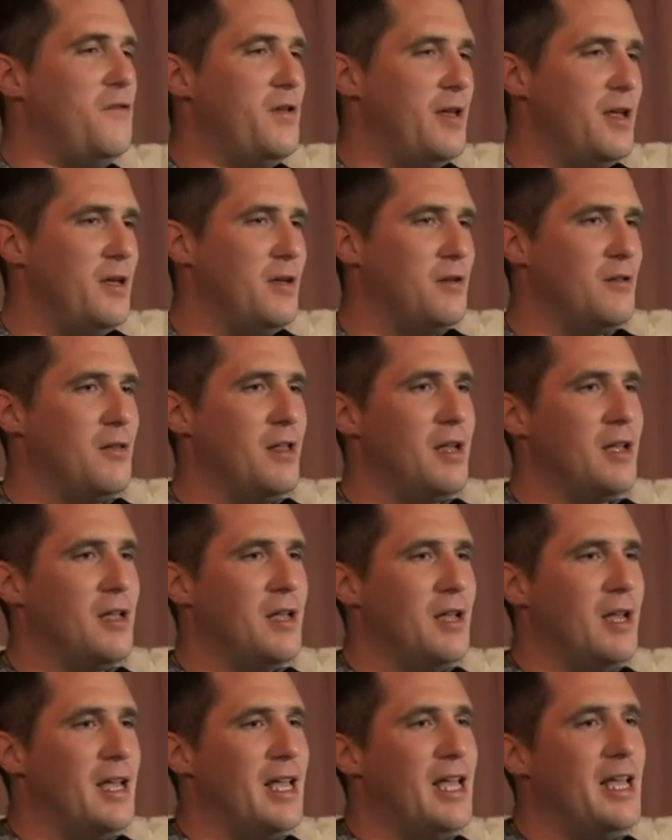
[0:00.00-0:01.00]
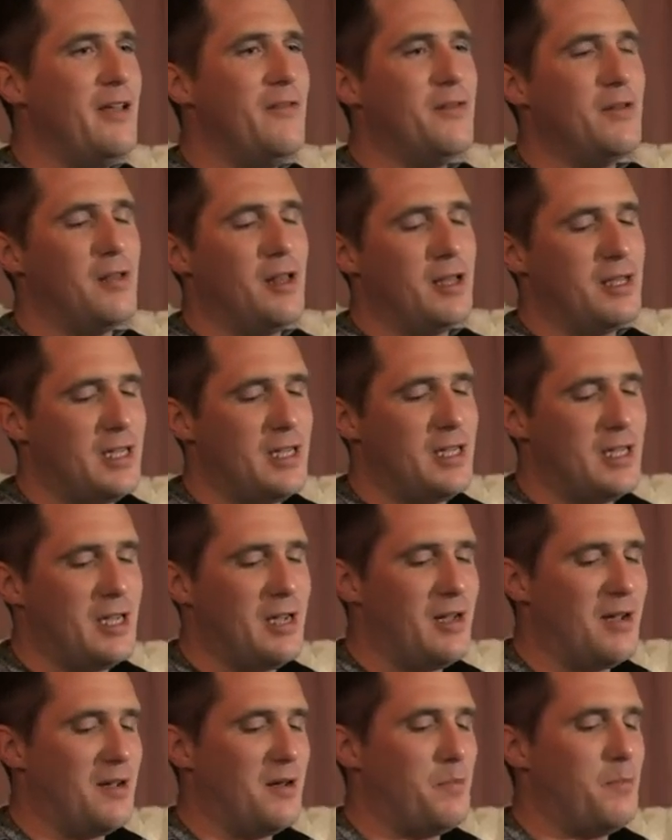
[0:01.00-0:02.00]
feel like even like
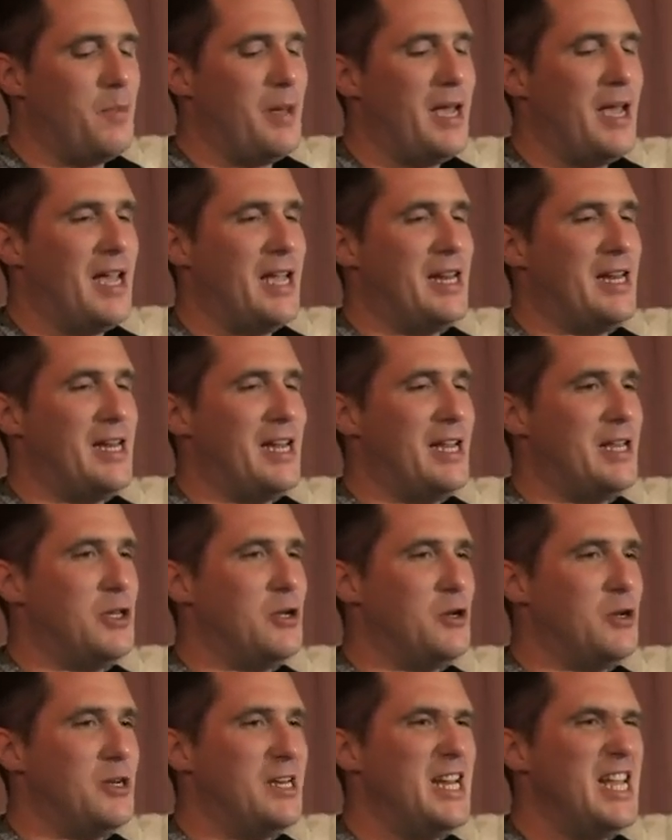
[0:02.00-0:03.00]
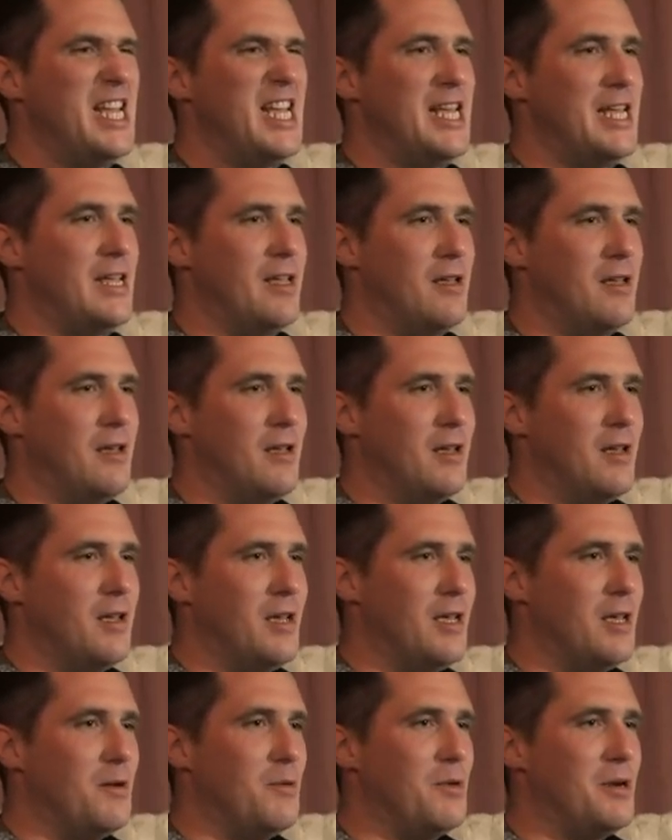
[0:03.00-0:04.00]
sticking a pin in your knee
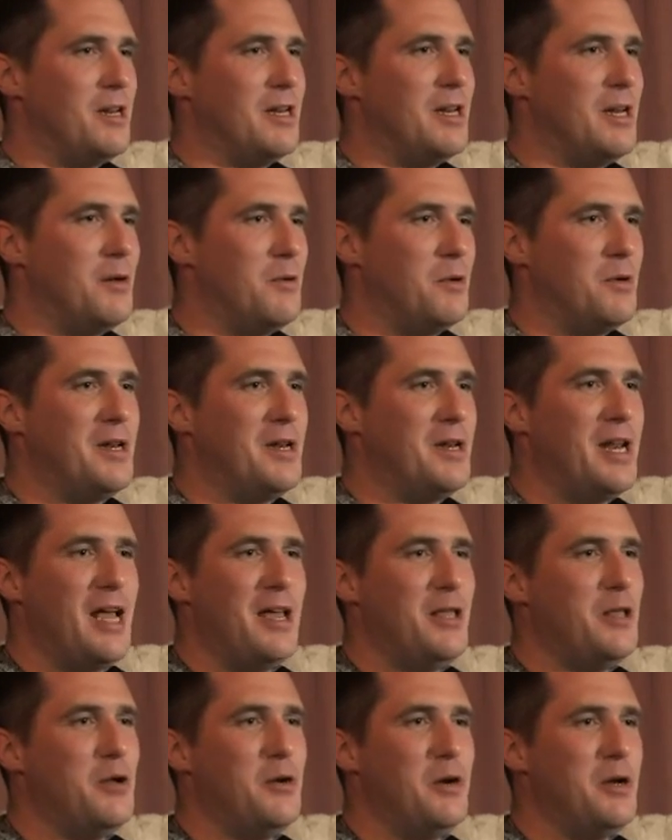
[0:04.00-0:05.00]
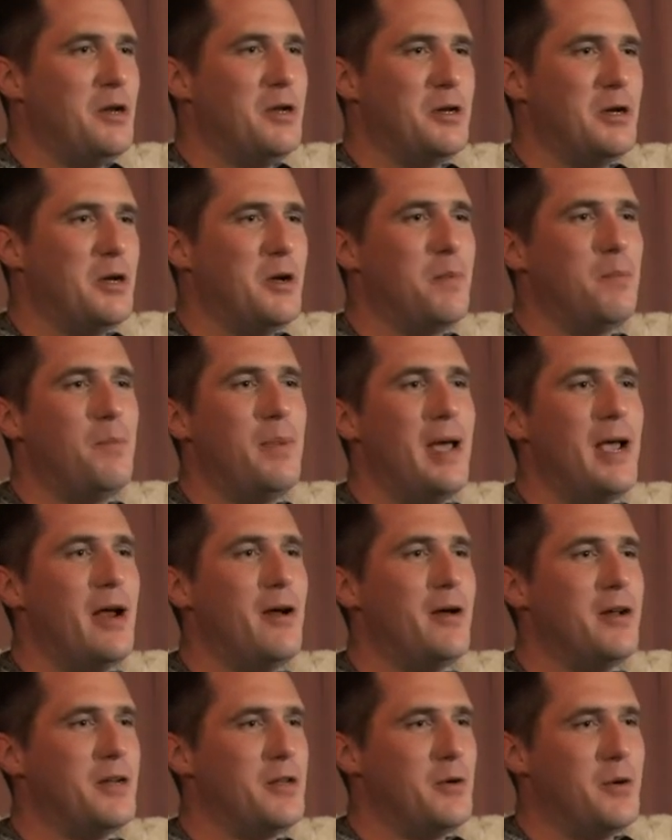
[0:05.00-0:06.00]
would would you couldn't
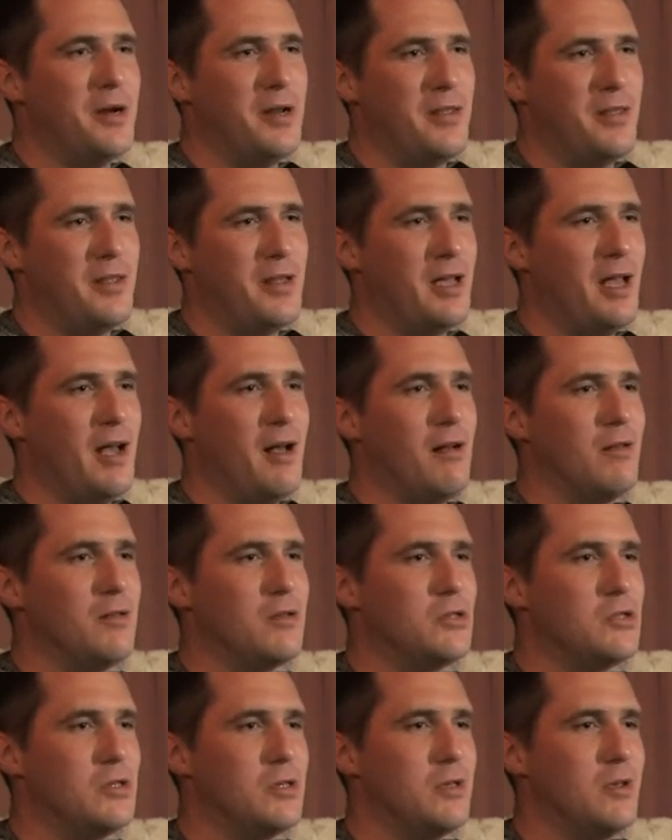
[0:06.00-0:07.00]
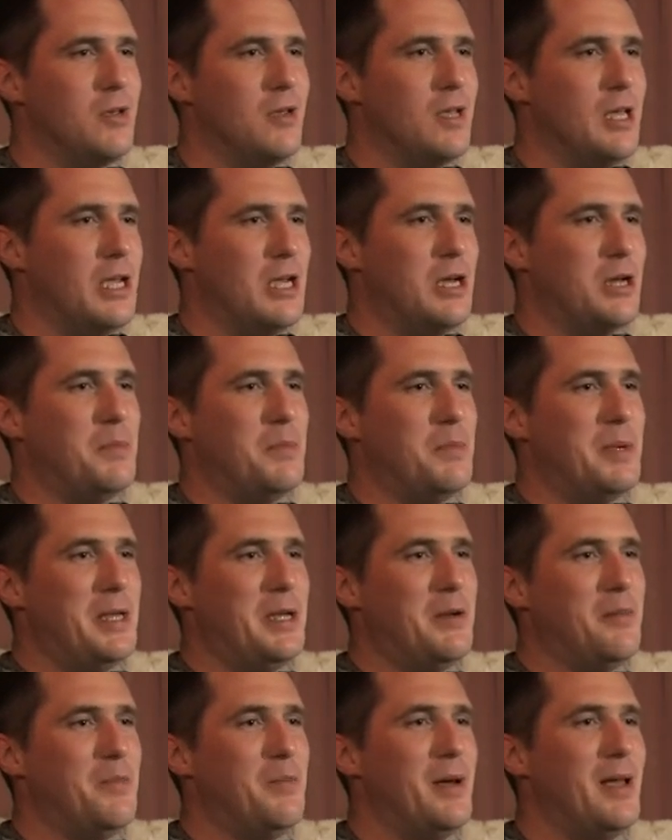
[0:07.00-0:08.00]
compare it to anything else. It couldn't be
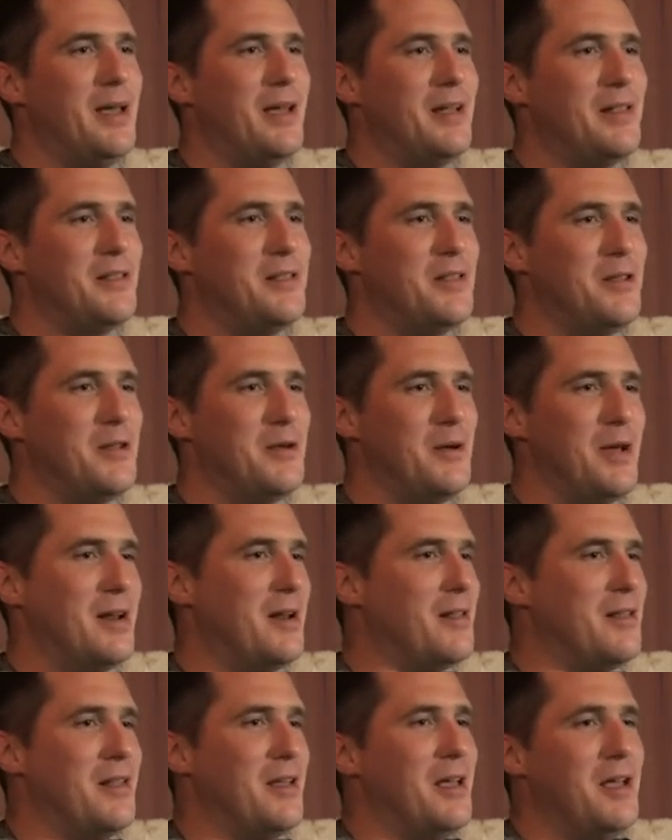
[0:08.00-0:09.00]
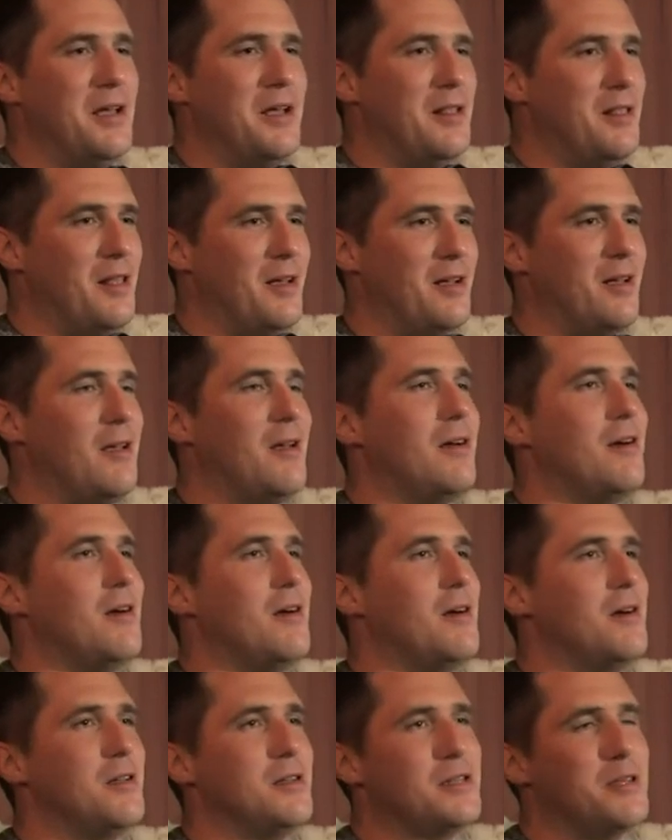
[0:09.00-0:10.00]
compared to anything like
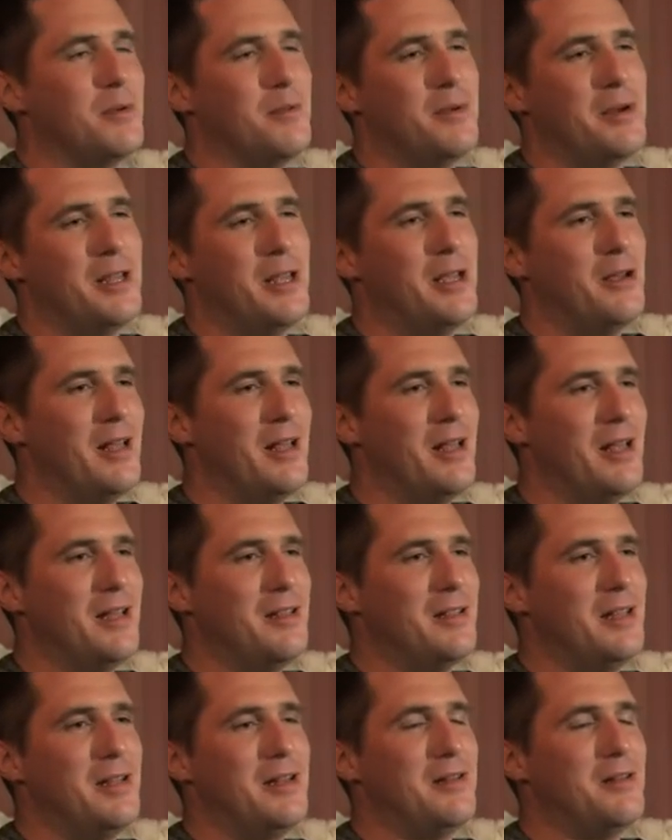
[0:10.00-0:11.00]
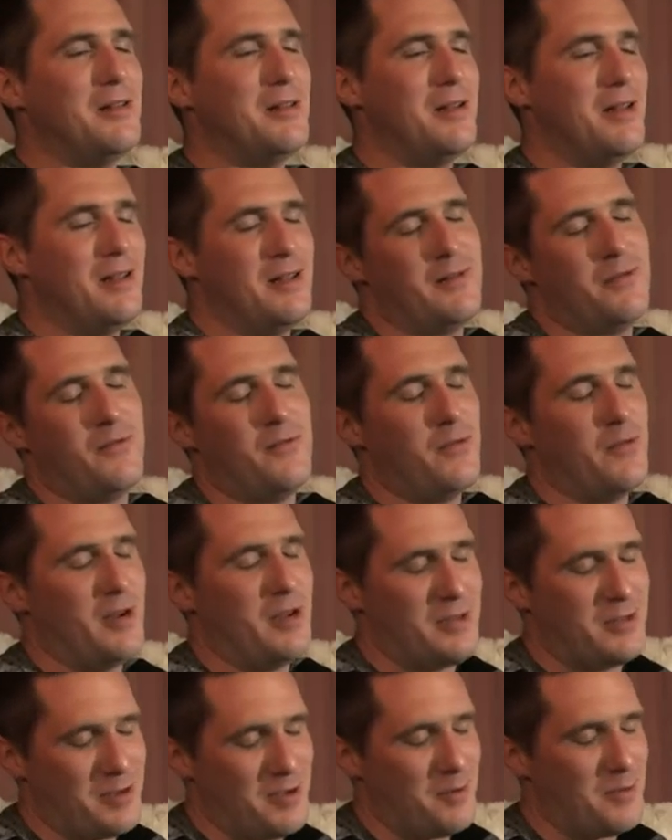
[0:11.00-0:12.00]
uh, somebody here in in for
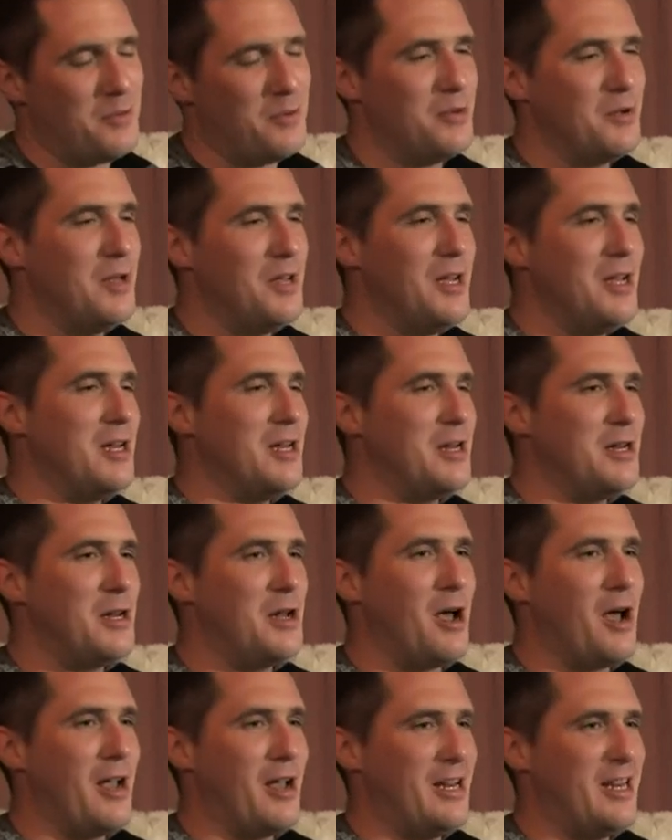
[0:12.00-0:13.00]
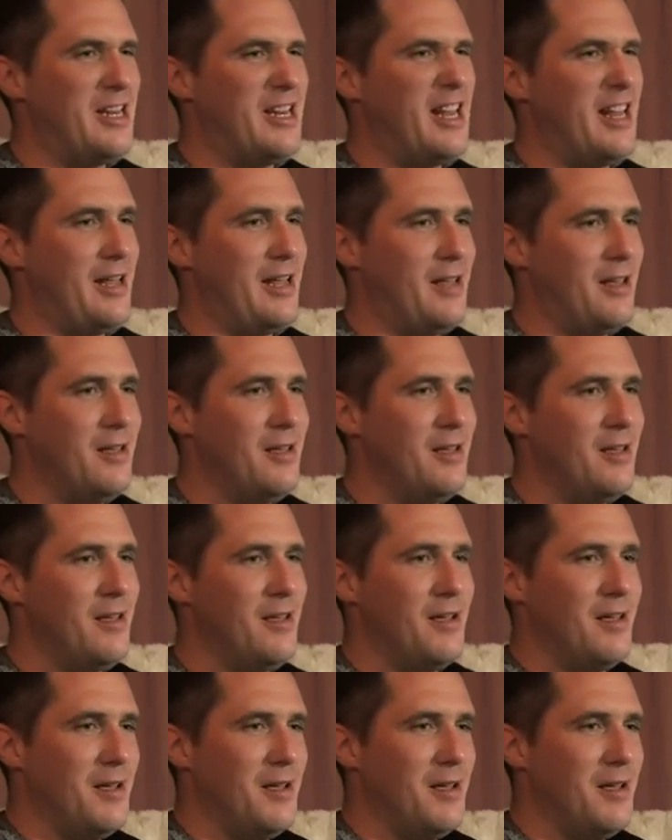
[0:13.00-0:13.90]
example 9D